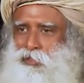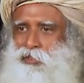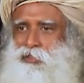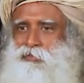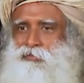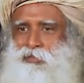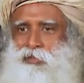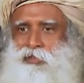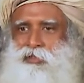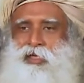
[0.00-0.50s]

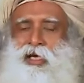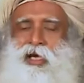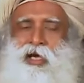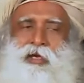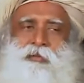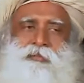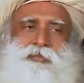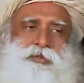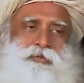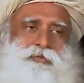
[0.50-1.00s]
Different
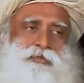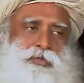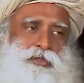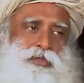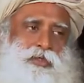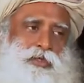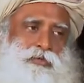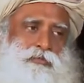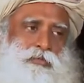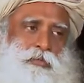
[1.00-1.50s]
types of
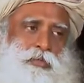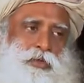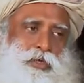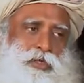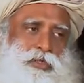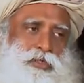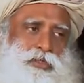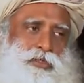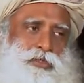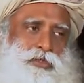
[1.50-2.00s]

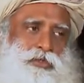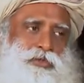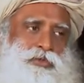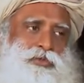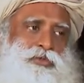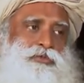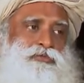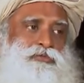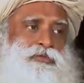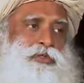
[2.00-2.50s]
reverberations do
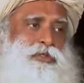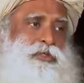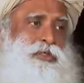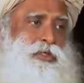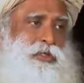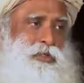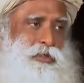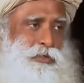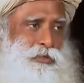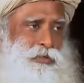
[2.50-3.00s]
different
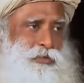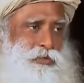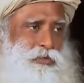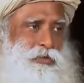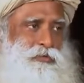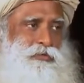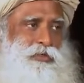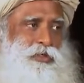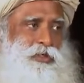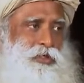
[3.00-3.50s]
things to
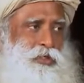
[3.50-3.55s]
different